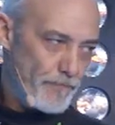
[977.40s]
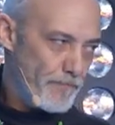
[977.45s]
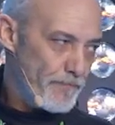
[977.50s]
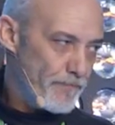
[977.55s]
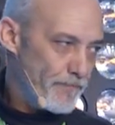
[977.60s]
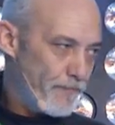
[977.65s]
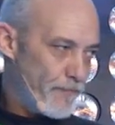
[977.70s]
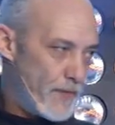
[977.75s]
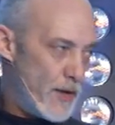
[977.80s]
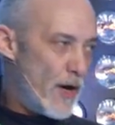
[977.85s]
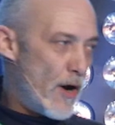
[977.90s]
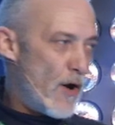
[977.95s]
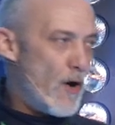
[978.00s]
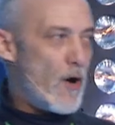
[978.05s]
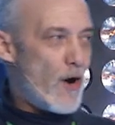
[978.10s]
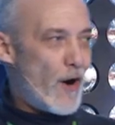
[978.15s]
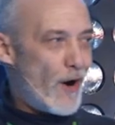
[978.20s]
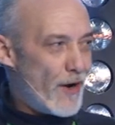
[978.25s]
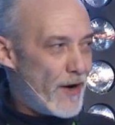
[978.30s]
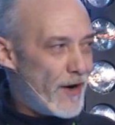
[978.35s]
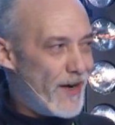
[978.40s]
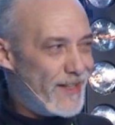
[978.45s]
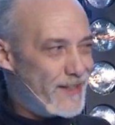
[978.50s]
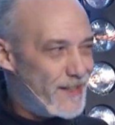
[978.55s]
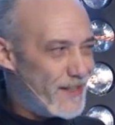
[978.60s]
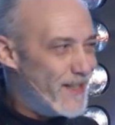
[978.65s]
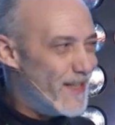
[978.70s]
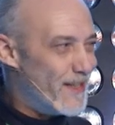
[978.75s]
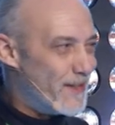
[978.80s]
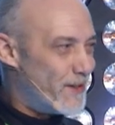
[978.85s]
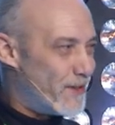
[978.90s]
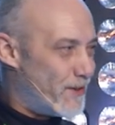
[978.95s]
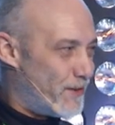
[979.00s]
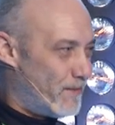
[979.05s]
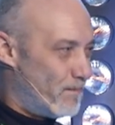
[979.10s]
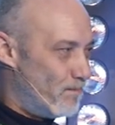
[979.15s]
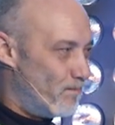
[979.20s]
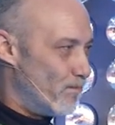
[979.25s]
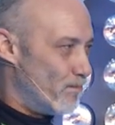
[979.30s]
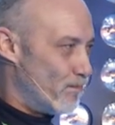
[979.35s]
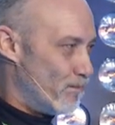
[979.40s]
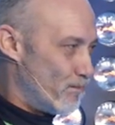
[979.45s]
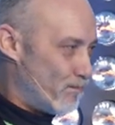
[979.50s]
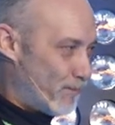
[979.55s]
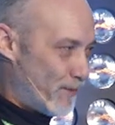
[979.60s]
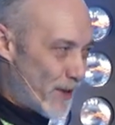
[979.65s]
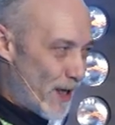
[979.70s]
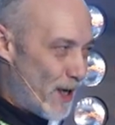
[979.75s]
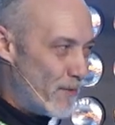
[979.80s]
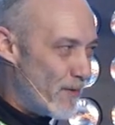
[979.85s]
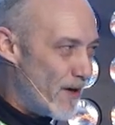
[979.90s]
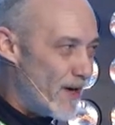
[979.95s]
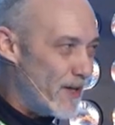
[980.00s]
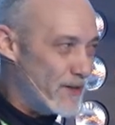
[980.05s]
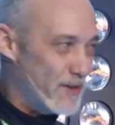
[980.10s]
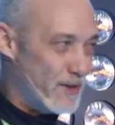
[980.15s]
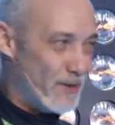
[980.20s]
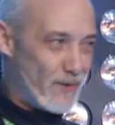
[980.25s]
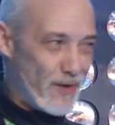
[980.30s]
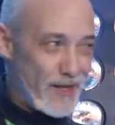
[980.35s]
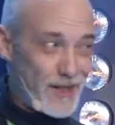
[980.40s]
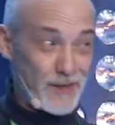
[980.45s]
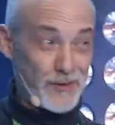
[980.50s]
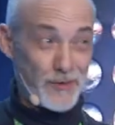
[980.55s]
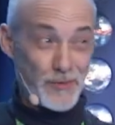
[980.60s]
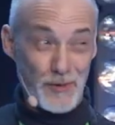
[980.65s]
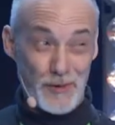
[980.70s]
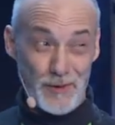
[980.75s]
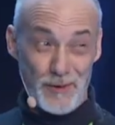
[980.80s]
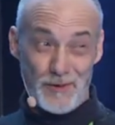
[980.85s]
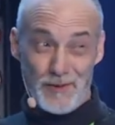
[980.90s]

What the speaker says: You know how hard it is to get JBoss to run his root?